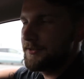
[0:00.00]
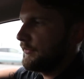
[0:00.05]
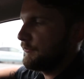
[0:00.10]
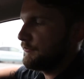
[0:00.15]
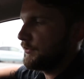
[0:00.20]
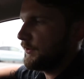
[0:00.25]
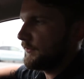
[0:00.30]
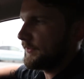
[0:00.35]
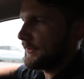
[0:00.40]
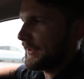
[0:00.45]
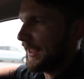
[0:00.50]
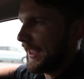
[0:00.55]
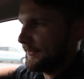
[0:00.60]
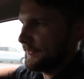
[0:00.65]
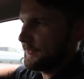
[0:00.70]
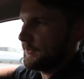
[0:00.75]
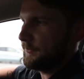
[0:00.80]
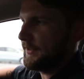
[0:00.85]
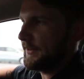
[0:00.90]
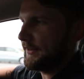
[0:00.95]
The music has
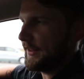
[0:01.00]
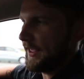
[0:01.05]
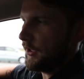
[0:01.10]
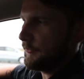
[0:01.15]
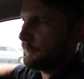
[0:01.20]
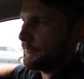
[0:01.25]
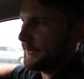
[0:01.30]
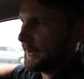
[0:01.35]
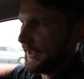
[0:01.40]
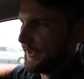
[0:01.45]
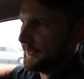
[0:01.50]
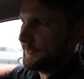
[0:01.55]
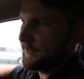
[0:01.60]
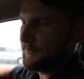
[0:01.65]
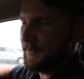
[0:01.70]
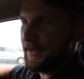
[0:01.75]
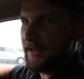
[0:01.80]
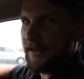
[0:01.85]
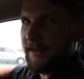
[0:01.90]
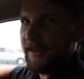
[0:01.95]
to be loud, but it has to
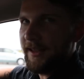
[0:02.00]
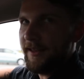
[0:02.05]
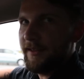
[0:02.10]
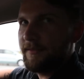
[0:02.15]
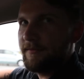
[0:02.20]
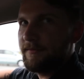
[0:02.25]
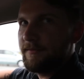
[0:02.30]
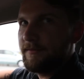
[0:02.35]
be clear.